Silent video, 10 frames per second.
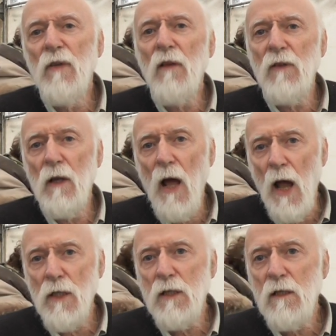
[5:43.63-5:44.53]

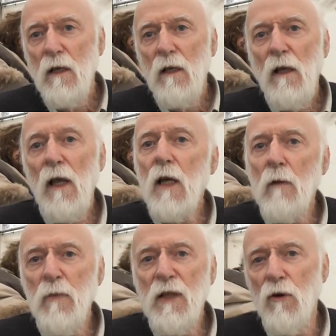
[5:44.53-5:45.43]
nonetheless, it
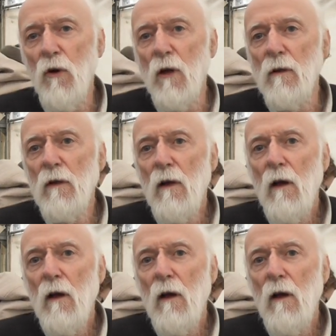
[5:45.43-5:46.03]
can be grown